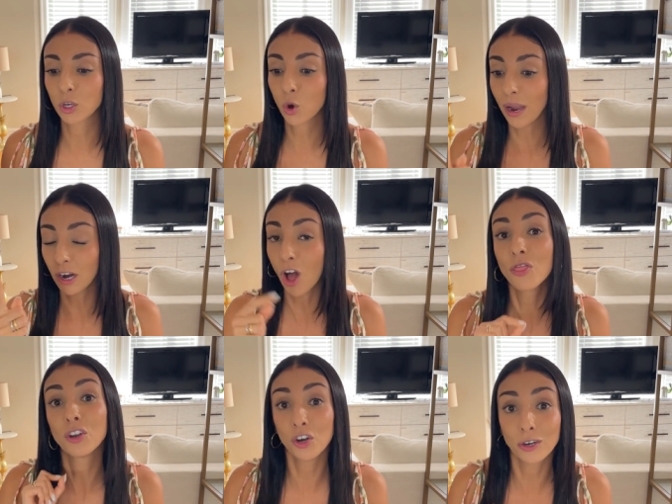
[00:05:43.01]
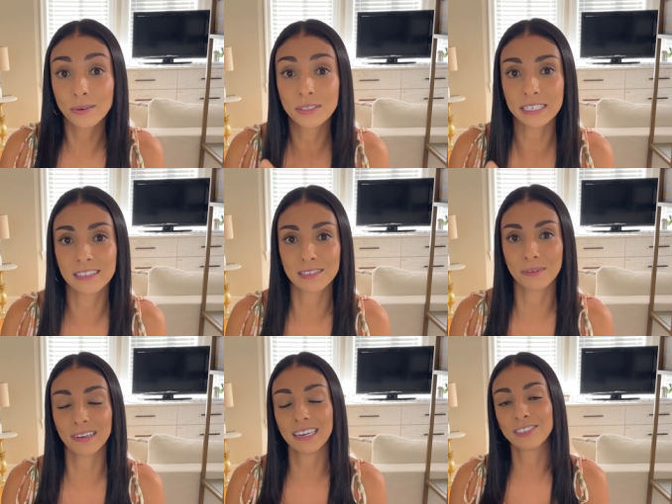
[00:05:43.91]
quite on the nose
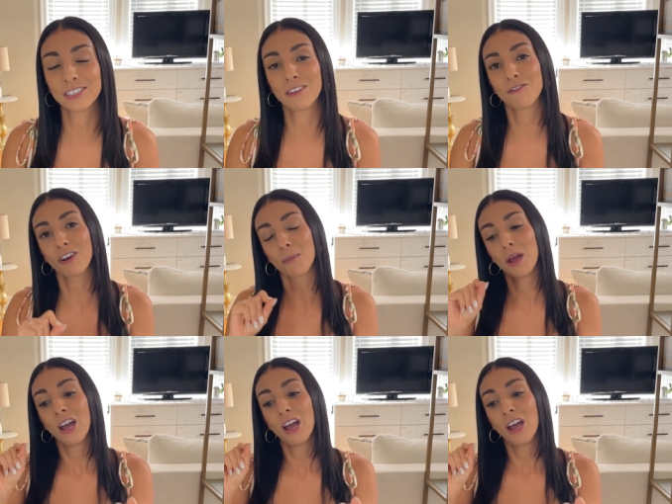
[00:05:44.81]
inspiration from